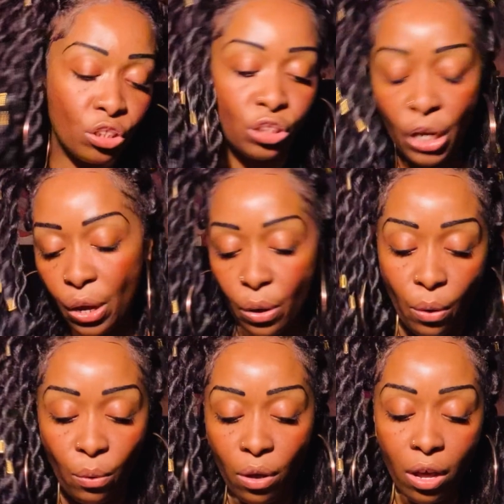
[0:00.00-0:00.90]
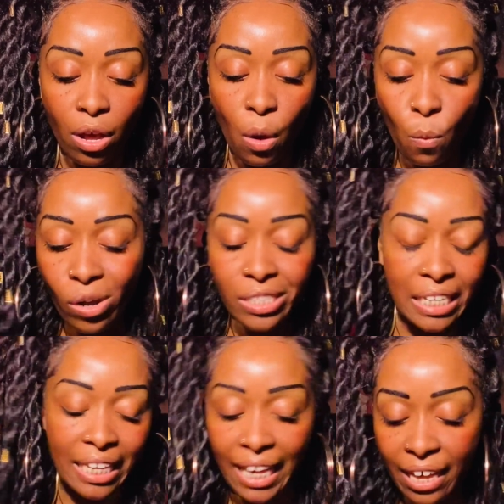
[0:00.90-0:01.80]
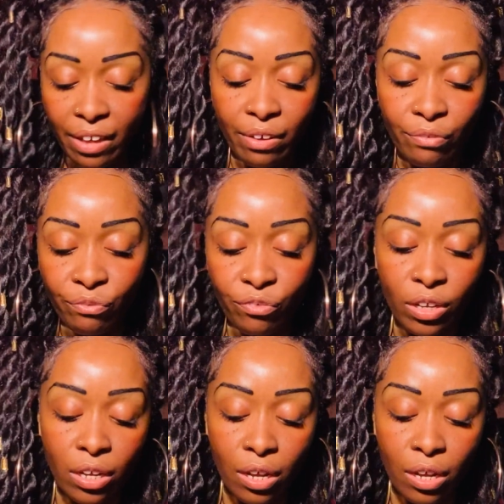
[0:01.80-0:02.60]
do, what to give,